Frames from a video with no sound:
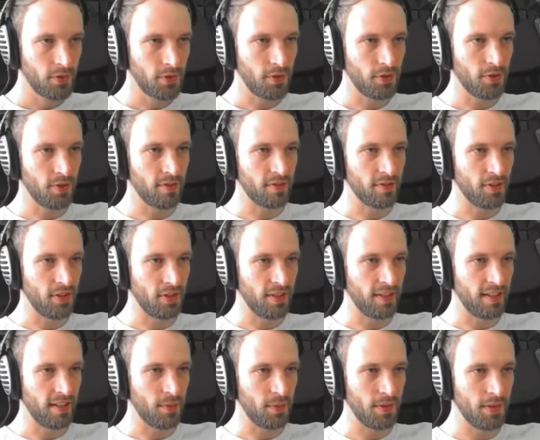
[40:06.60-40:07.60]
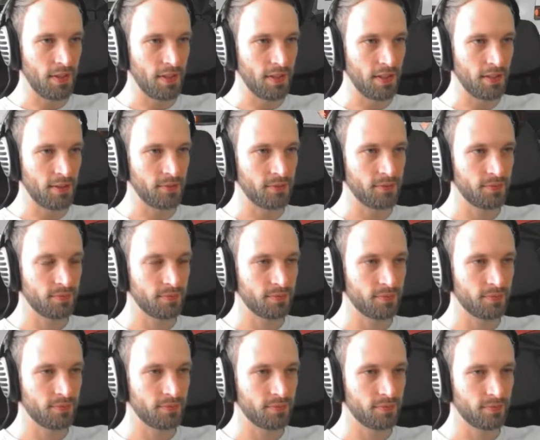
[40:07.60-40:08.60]
Don't know if there's anything I want here.
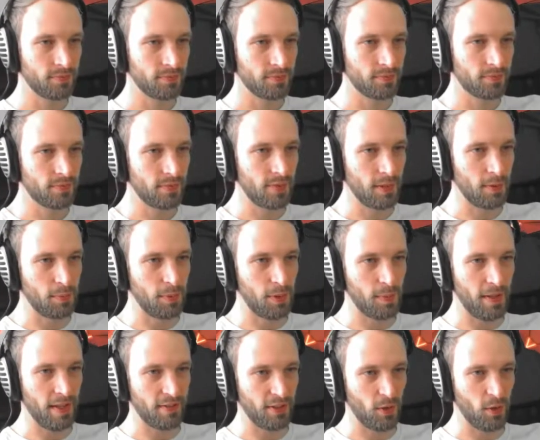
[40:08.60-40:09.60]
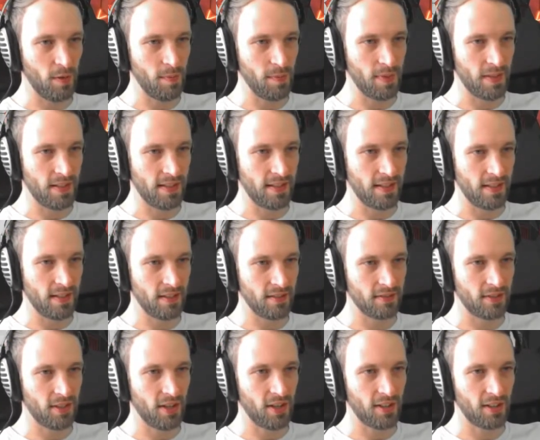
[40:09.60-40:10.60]
They'll probably have equipment and
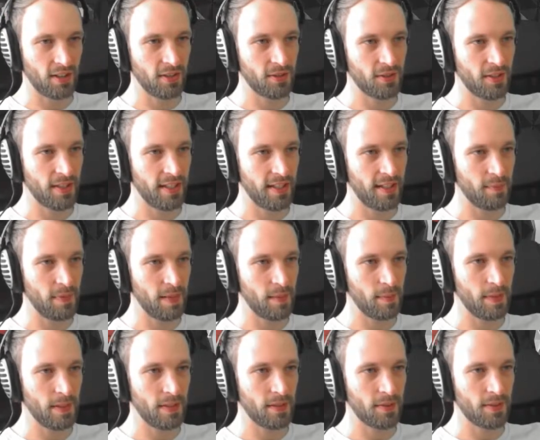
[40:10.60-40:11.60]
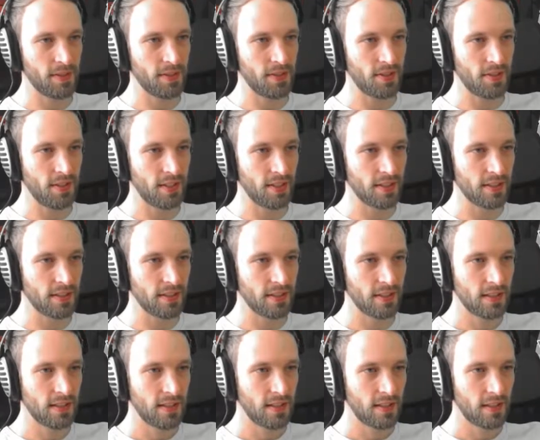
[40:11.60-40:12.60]
stuff. Cargo crate, maybe I want to steal.
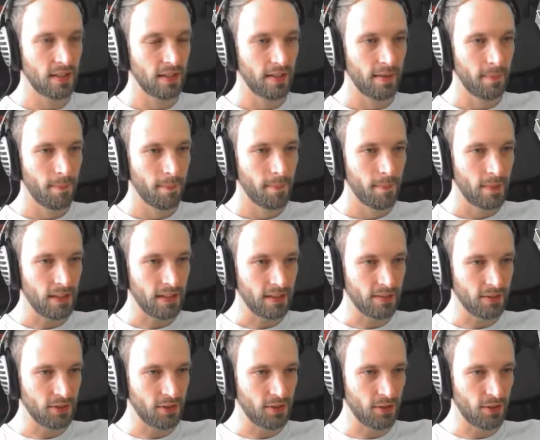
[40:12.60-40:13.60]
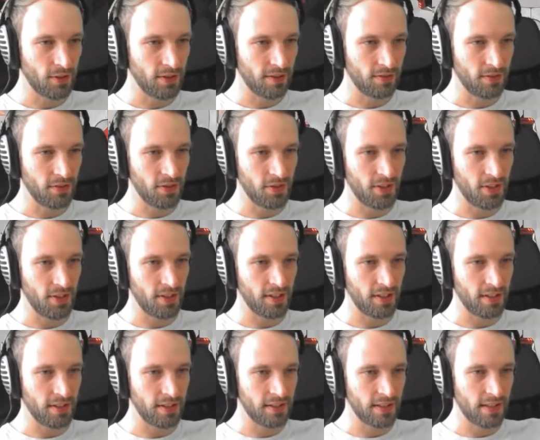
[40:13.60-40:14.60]
Level 2, level 3
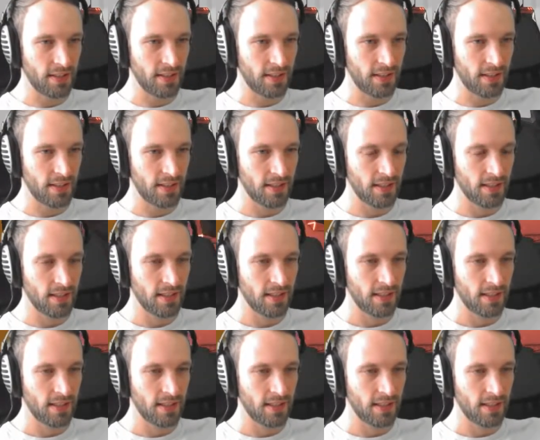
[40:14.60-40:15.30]
clearance.